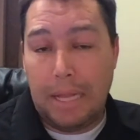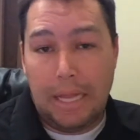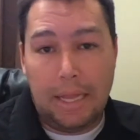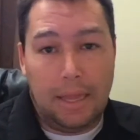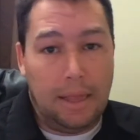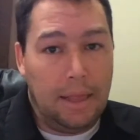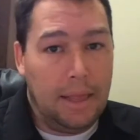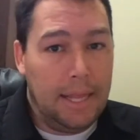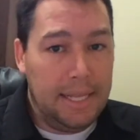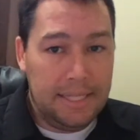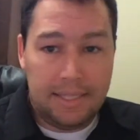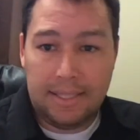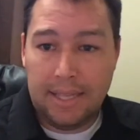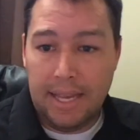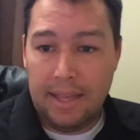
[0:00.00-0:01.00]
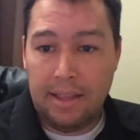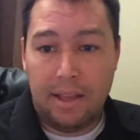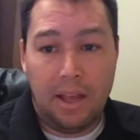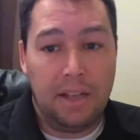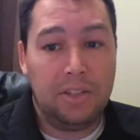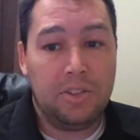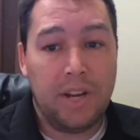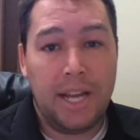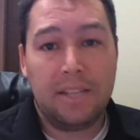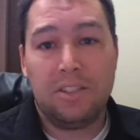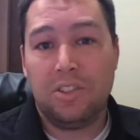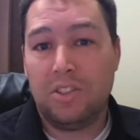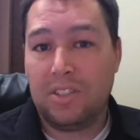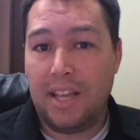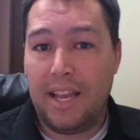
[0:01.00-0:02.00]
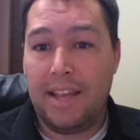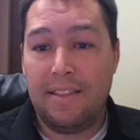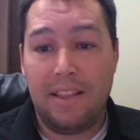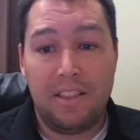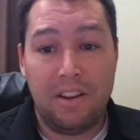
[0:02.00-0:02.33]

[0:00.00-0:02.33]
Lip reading: let's say the contractor's saying that